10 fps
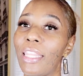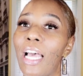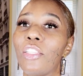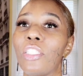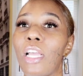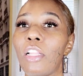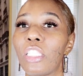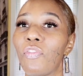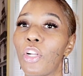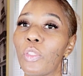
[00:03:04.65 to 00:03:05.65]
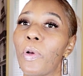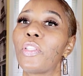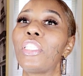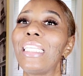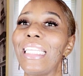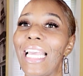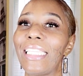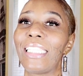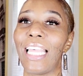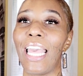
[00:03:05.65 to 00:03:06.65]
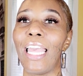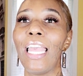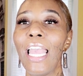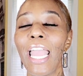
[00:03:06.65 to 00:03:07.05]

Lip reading: $1,000. The first person to guess that.